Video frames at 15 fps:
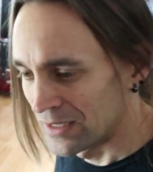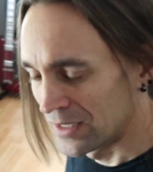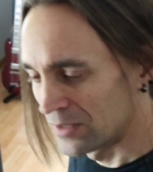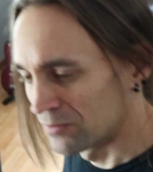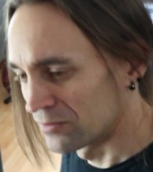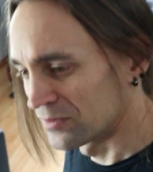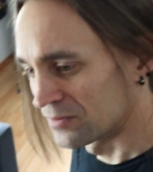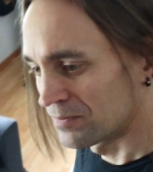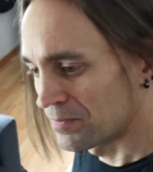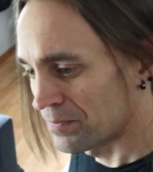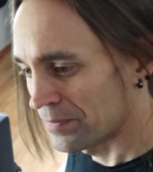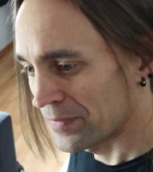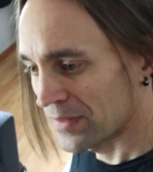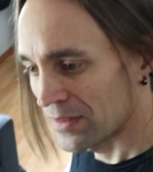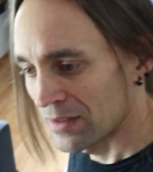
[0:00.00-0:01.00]
even
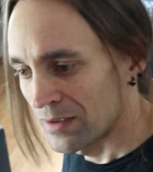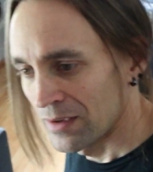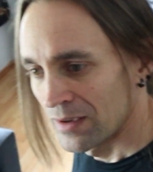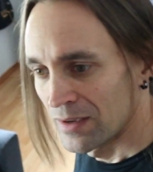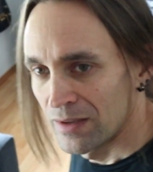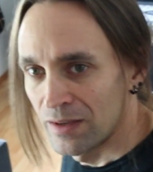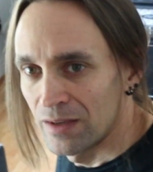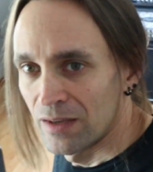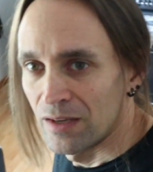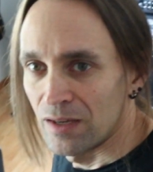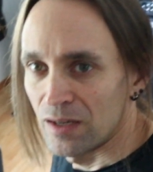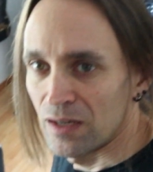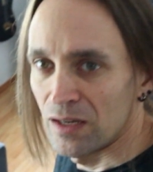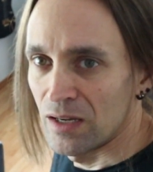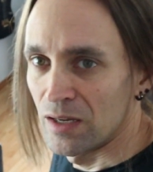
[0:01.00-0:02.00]

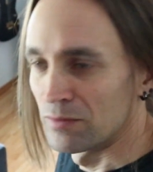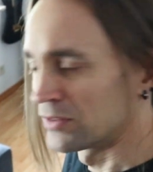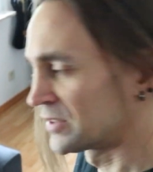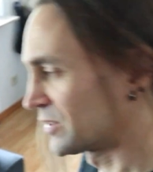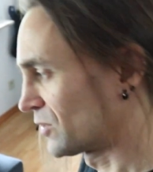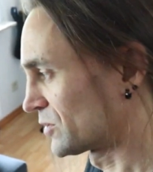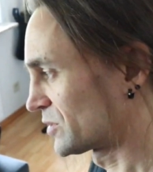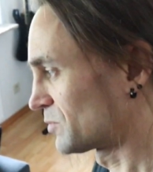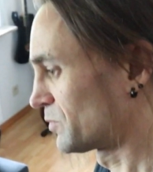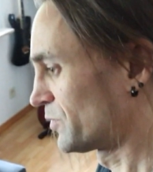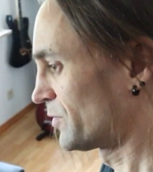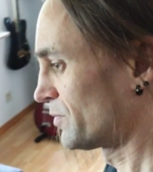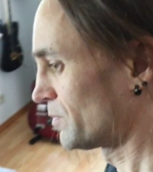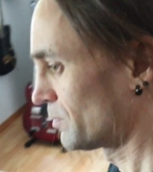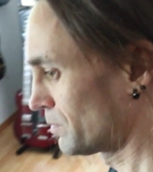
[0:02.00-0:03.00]
if it sounds and
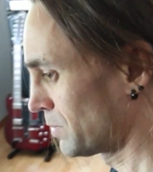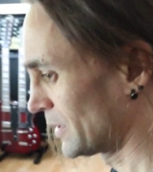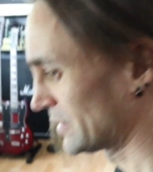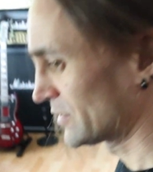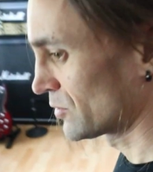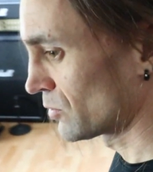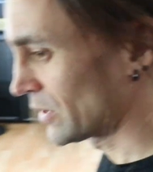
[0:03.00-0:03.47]
plays